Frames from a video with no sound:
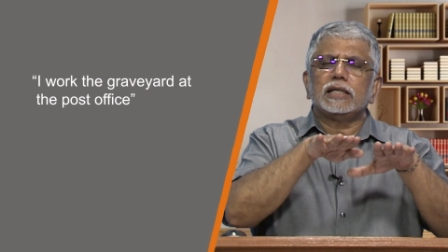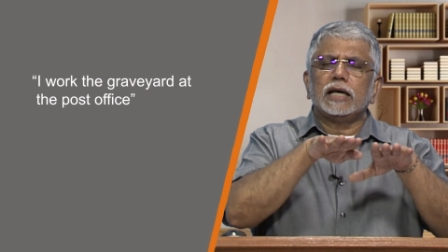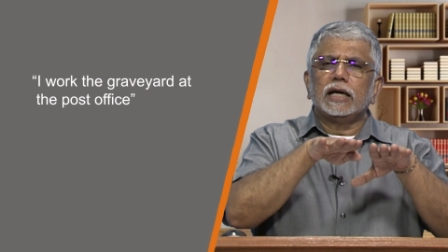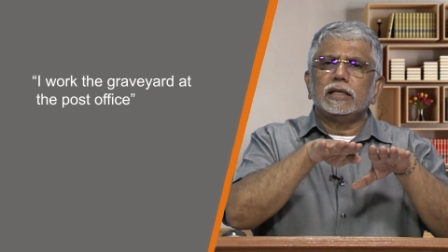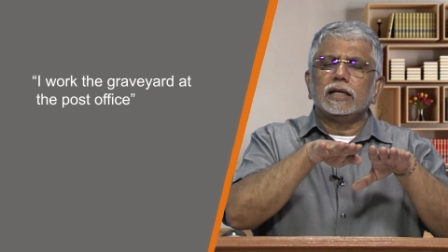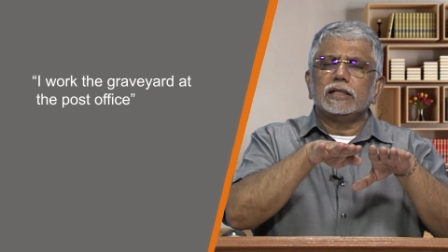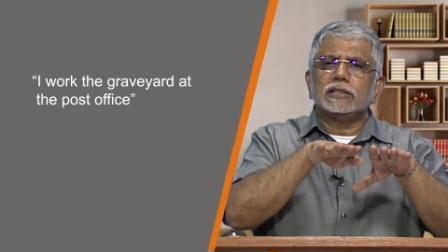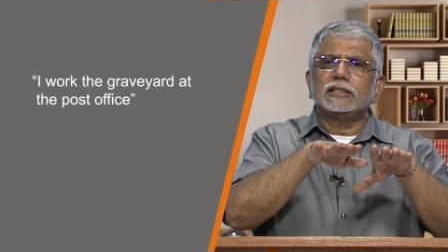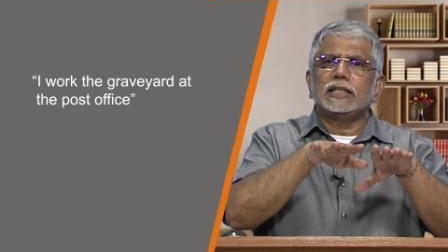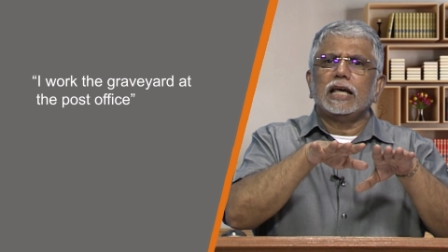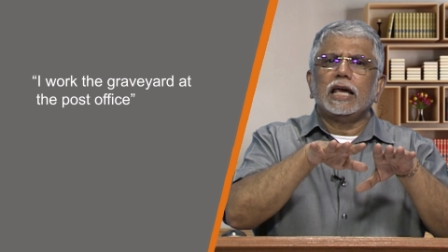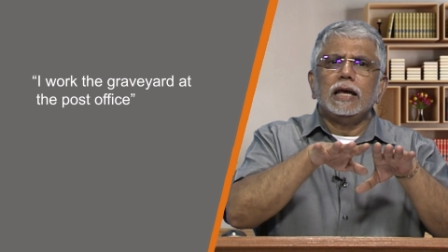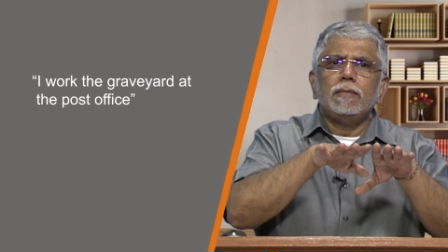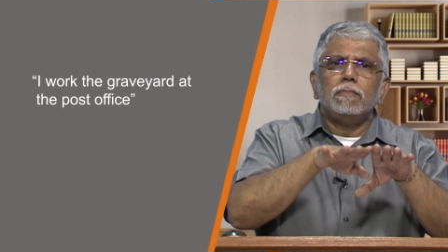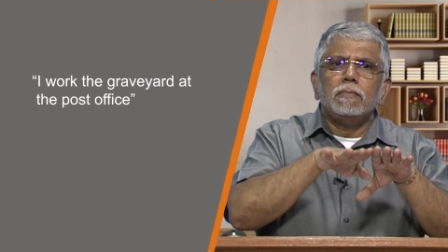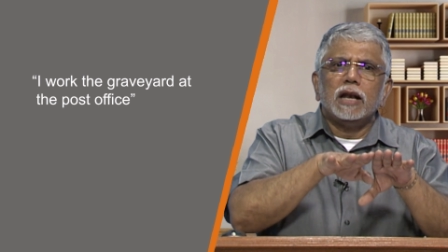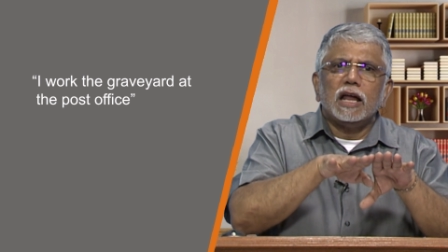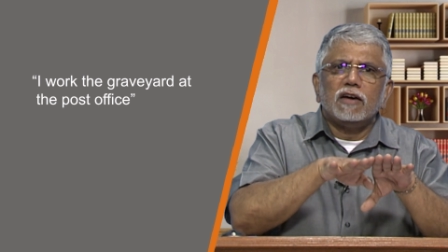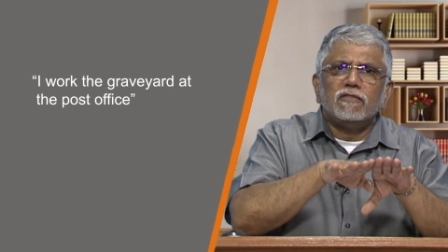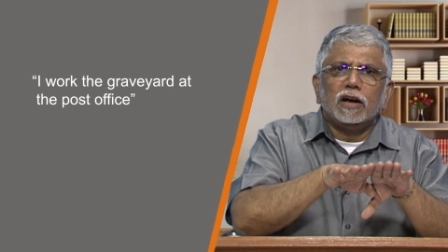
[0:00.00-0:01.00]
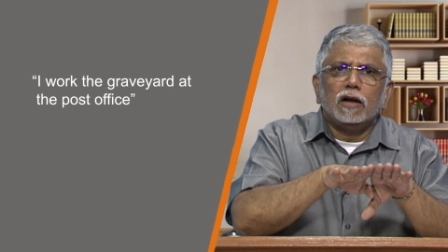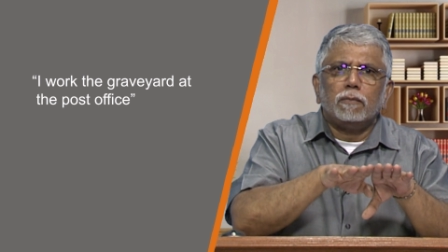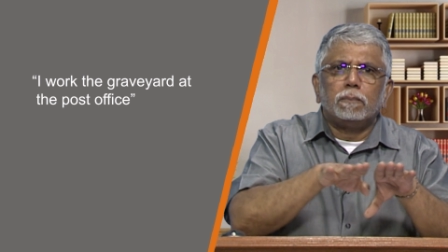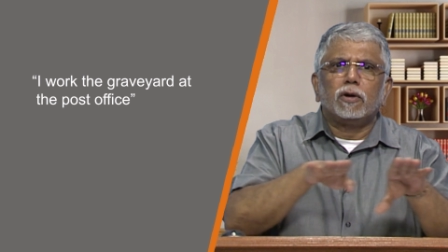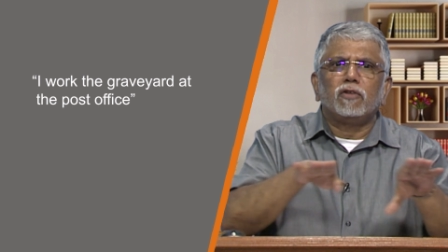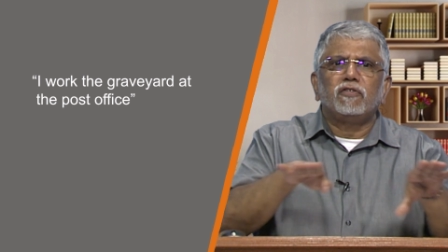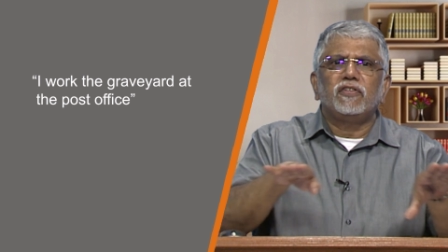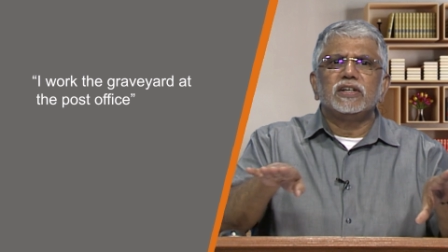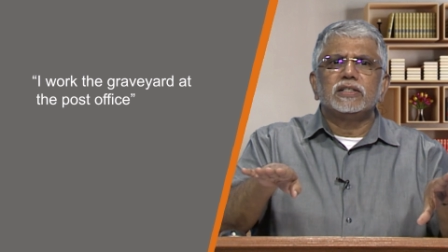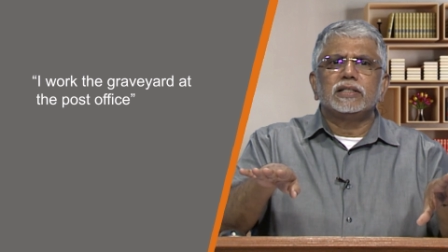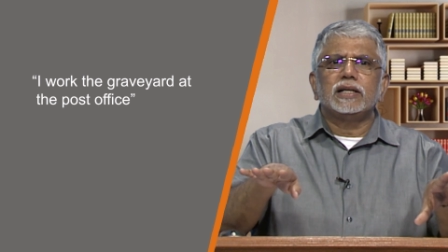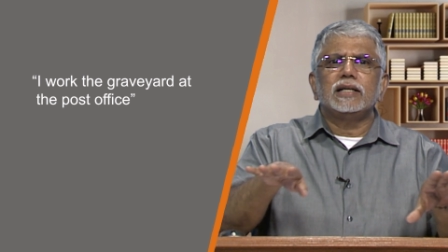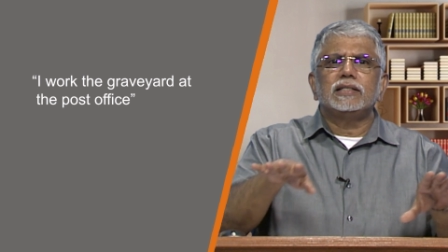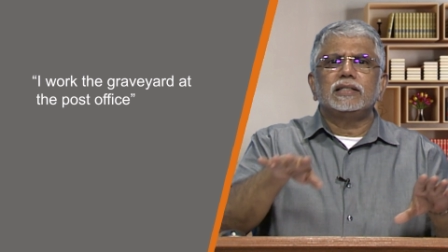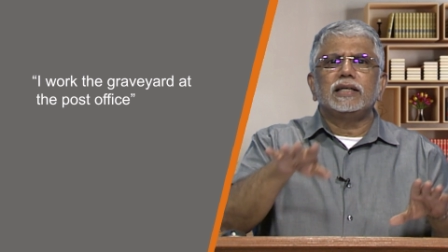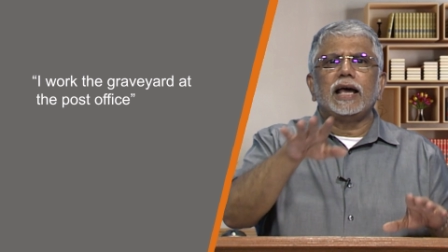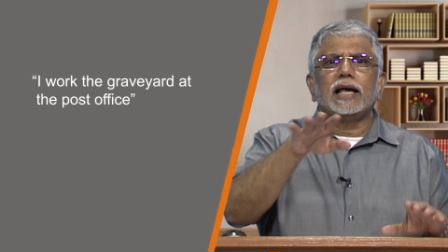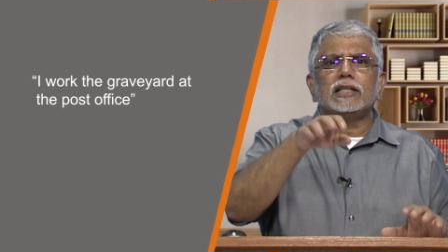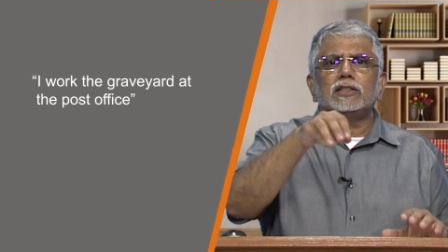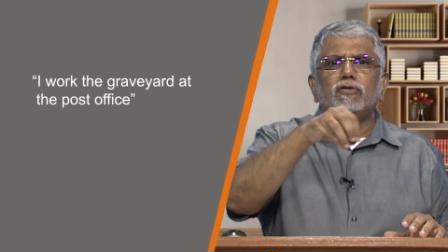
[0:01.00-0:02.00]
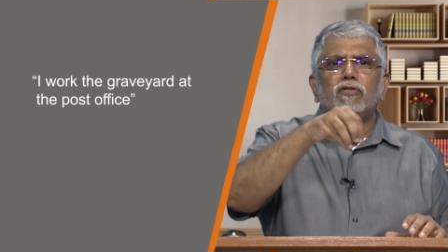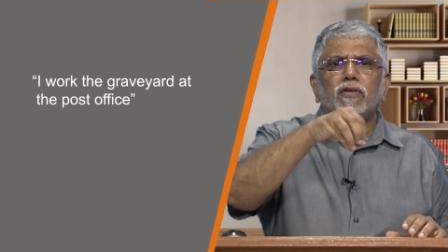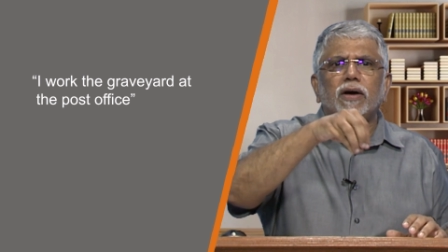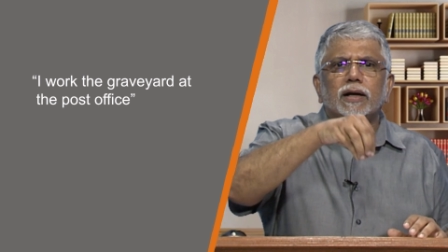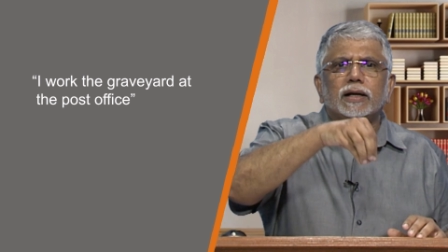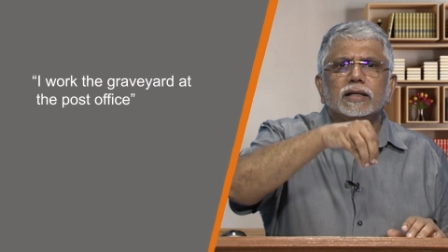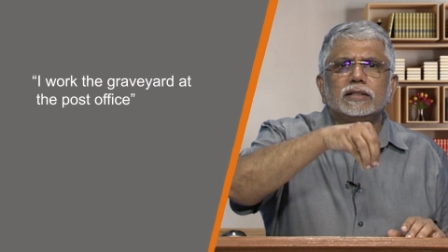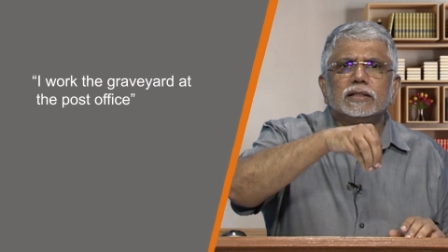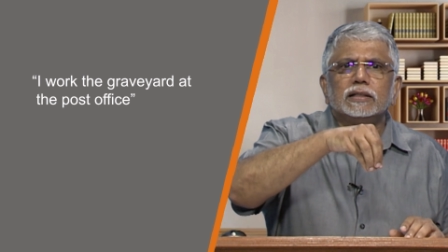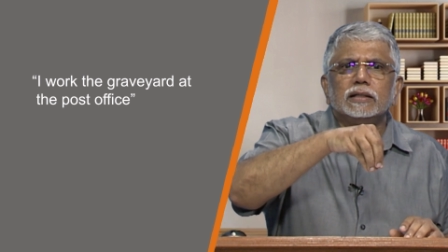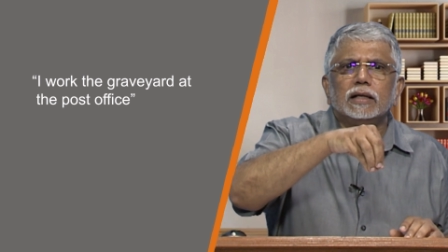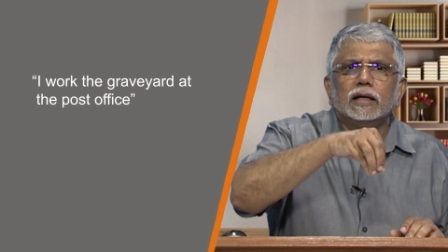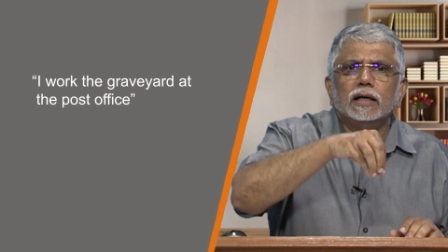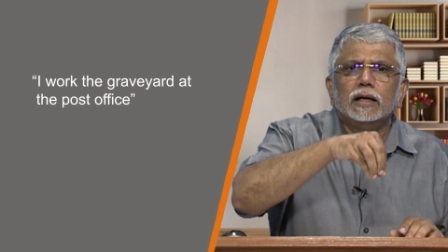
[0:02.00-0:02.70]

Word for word: at the same level of proficiency as far as